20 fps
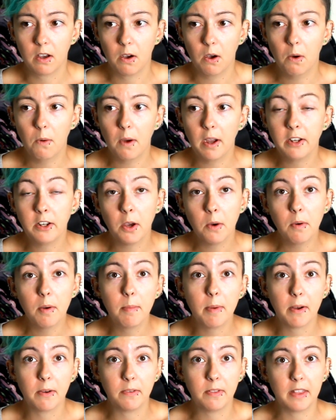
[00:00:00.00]
oh, I know
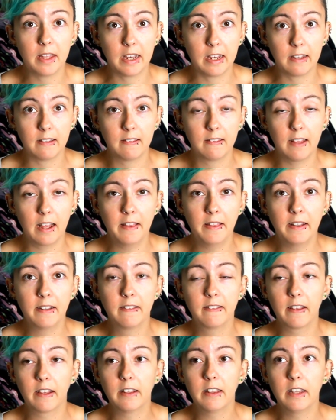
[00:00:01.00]
about this, and
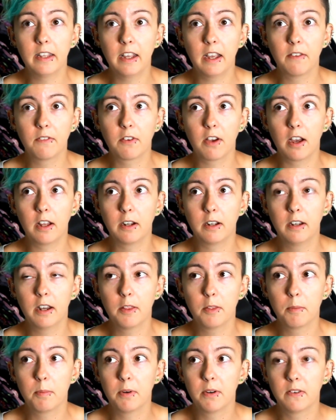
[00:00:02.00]
then suddenly I've got
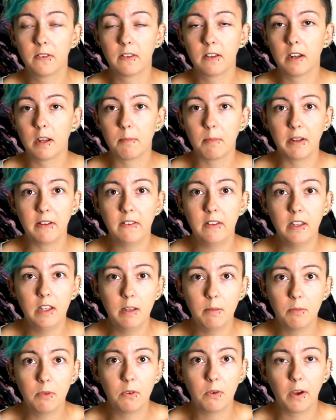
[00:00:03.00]
another person on my
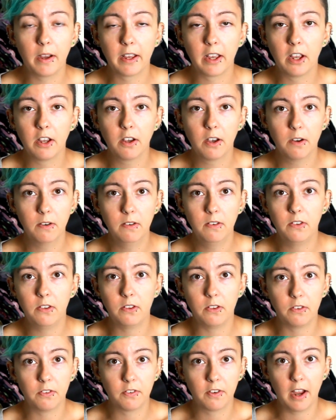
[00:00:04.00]
team who I can go
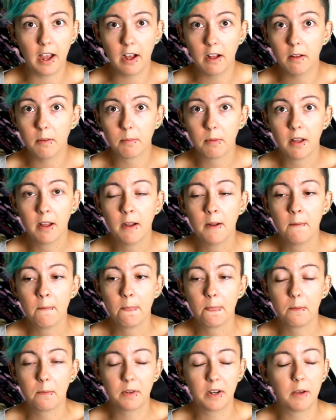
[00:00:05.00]
to for help
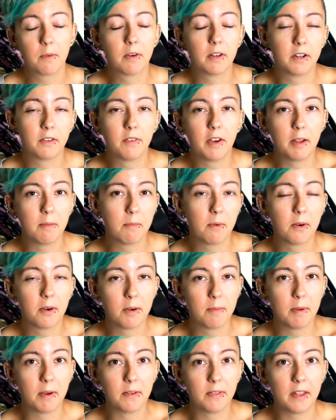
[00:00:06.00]
when I want to write more
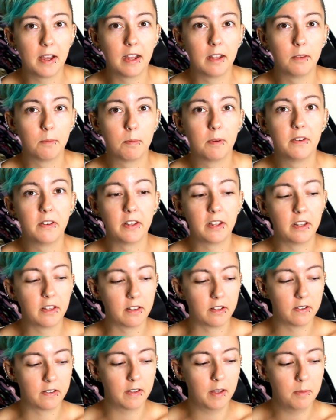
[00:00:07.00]
about that
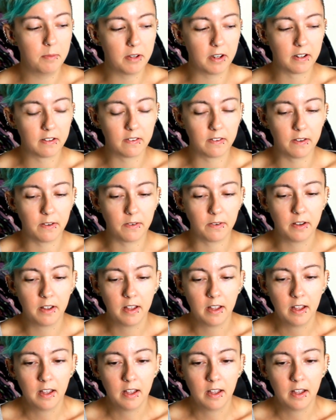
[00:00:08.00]
particular subject. So